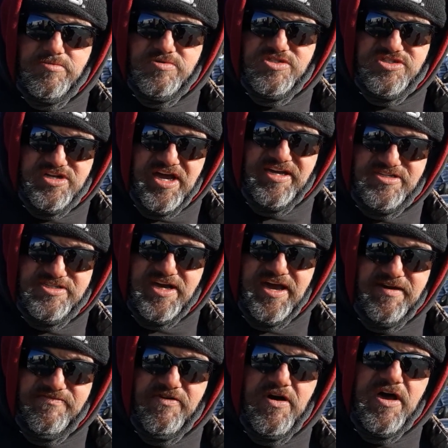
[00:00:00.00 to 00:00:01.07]
stay
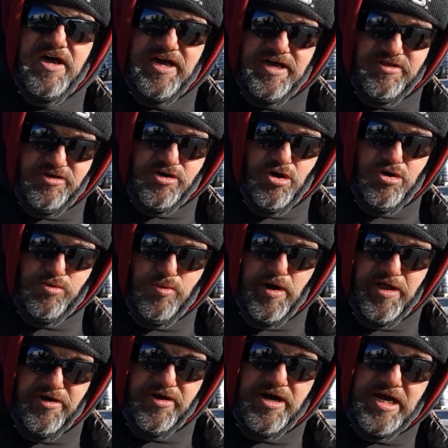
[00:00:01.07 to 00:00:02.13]
safe in the cold
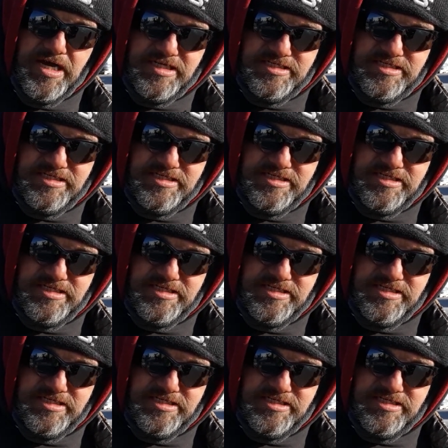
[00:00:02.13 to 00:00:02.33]
weather.